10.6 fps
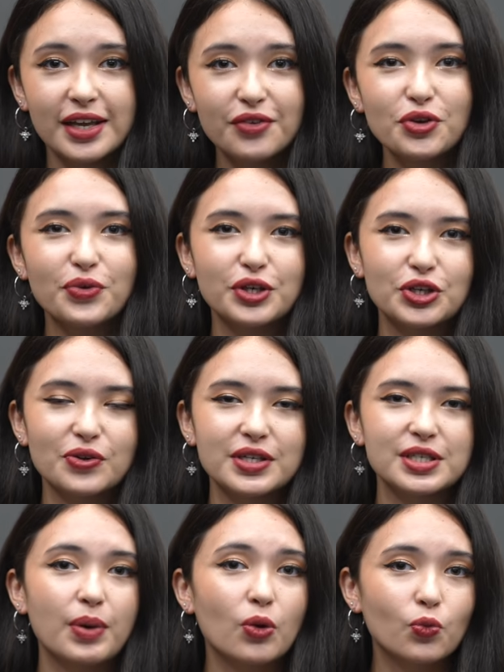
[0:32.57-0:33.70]
If you were
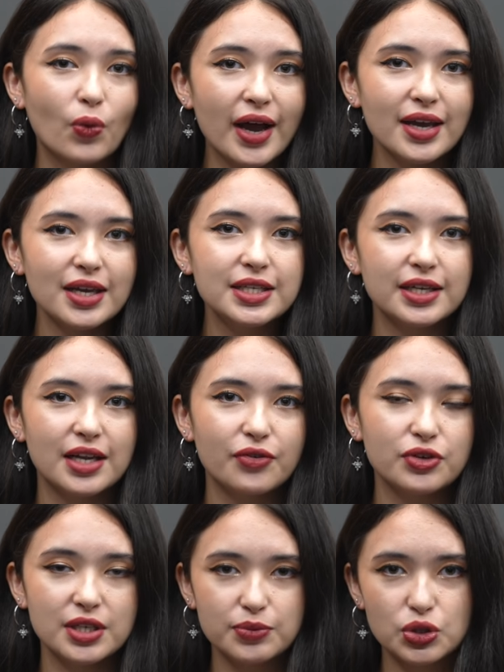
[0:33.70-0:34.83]
curious about why India
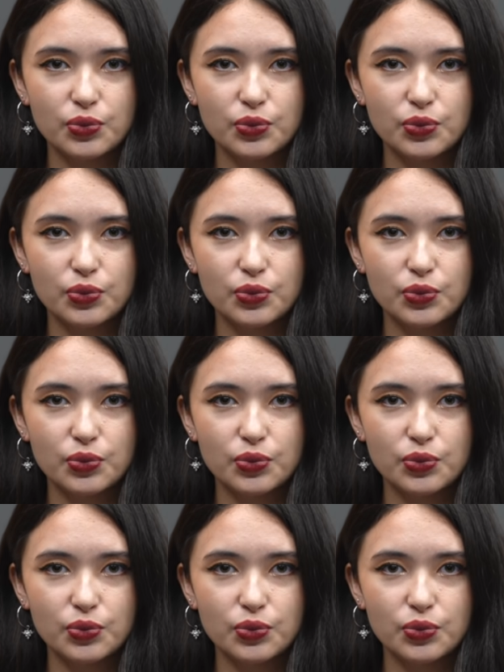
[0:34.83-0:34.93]
never seems